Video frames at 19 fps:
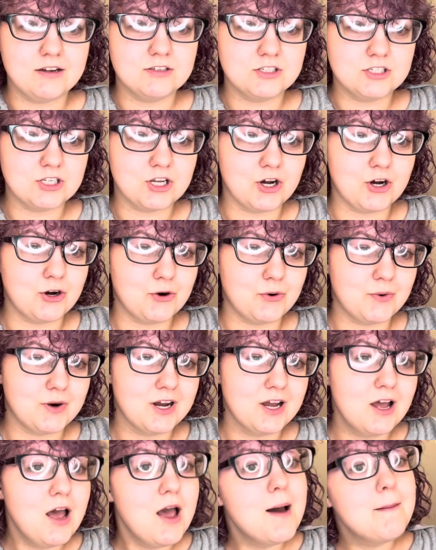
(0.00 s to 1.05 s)
So
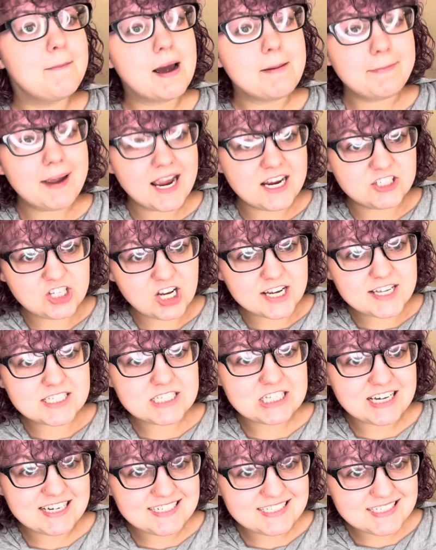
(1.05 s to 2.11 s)
my paycheck is
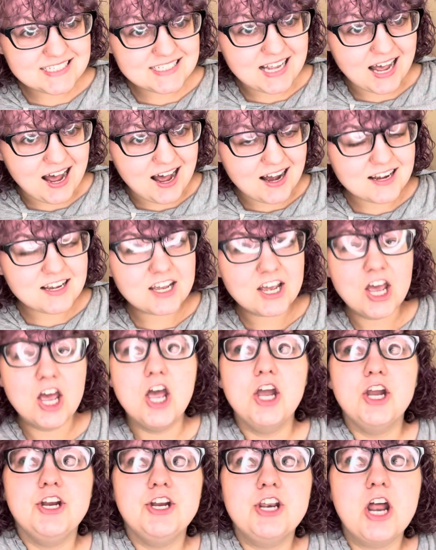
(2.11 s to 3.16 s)
gonna suck.
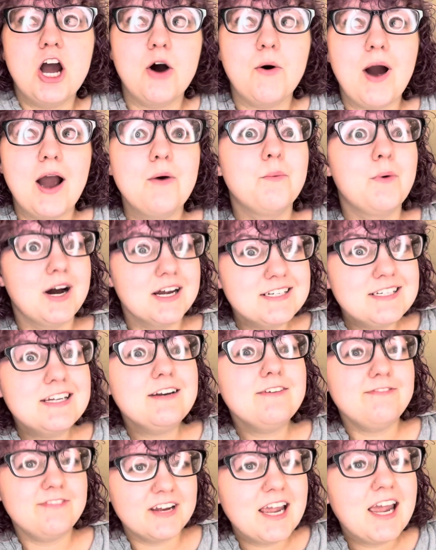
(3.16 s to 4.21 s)
You know, I wanted
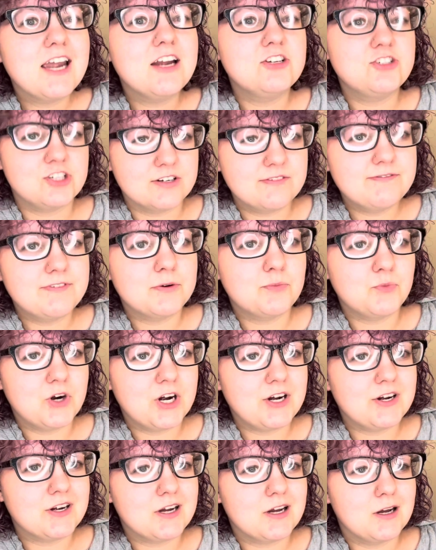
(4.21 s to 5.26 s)
a vacation from
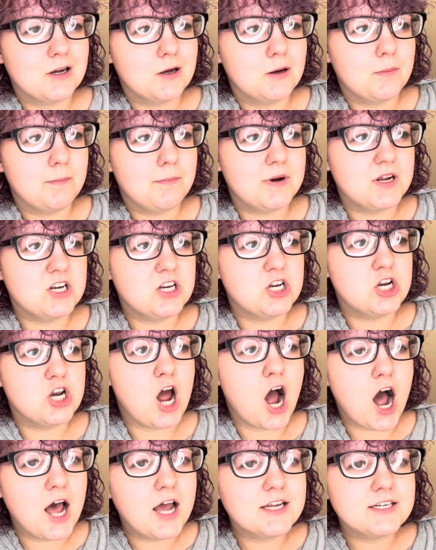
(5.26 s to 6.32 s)
work, but
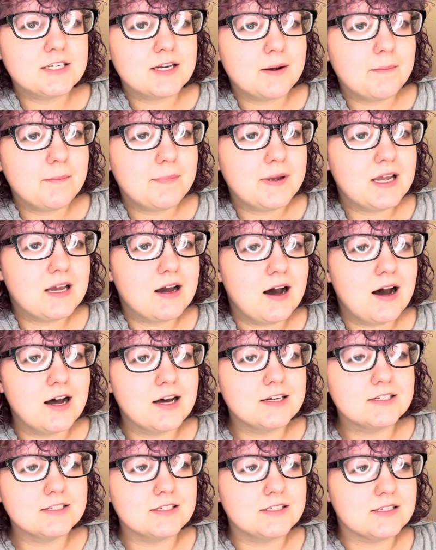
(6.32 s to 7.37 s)
not
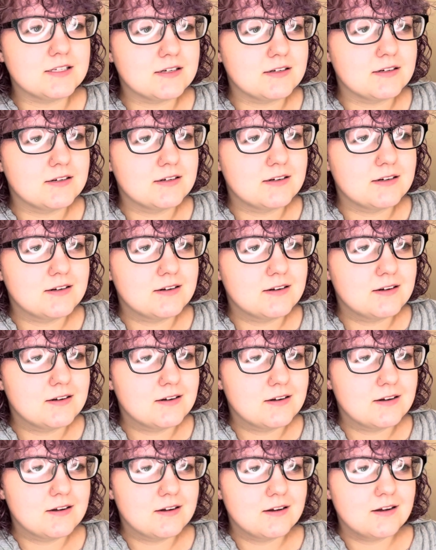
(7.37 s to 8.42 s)
because
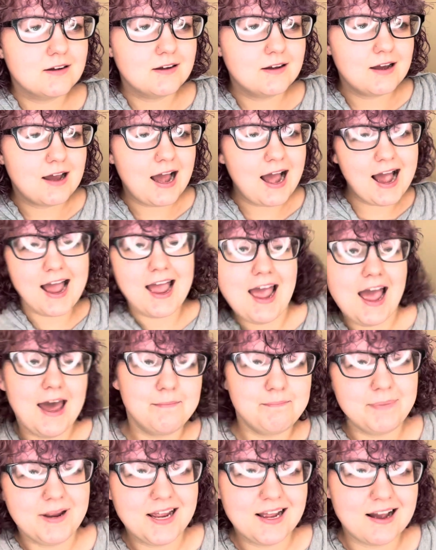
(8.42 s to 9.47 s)
I
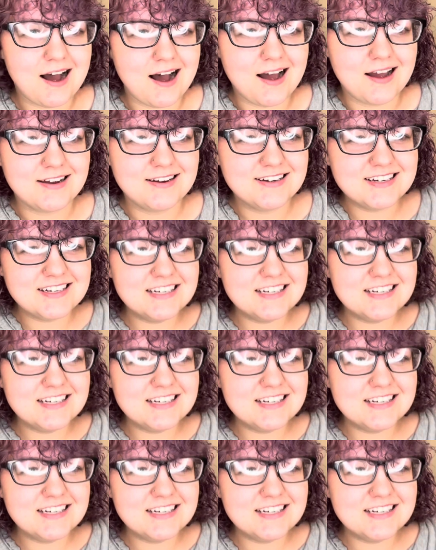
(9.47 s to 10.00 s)
had pink eye.